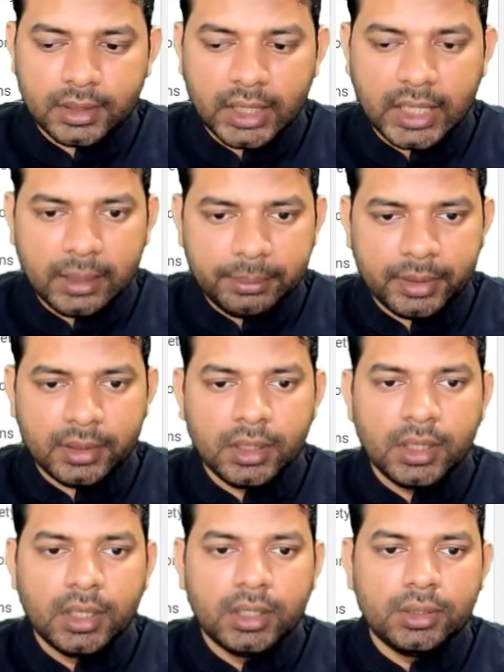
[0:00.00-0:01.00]
app
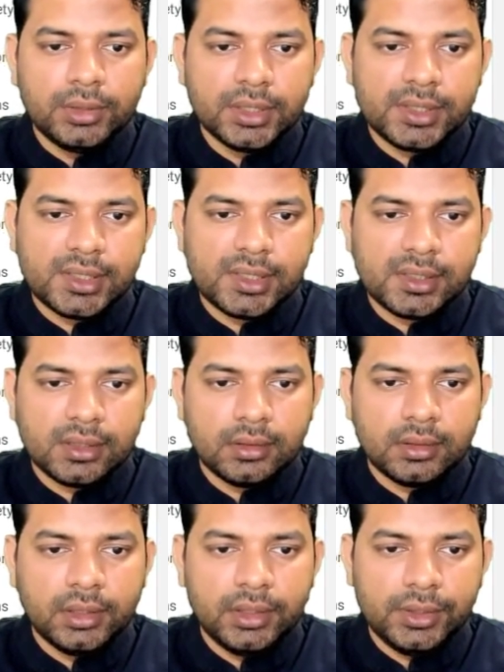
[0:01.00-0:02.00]
to this
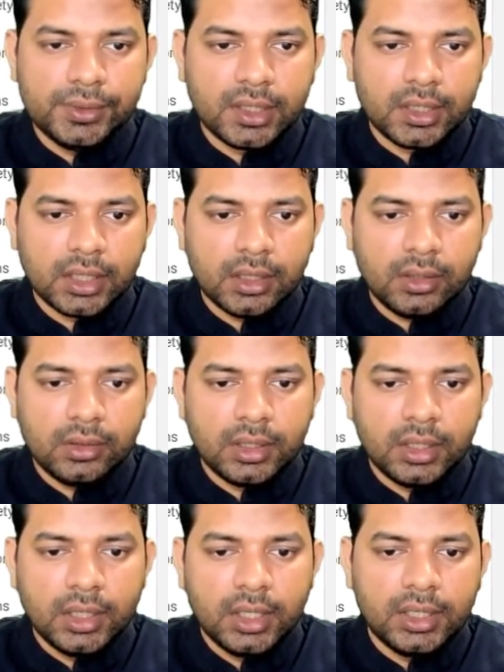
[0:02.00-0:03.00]
user account,
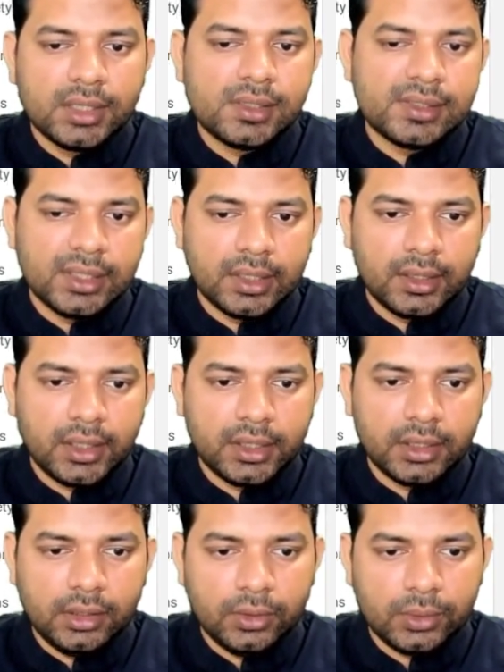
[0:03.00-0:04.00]
let's generate
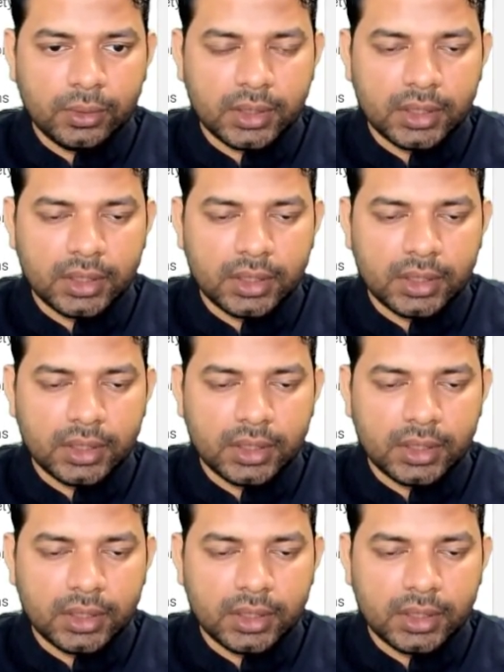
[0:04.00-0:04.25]
a new token.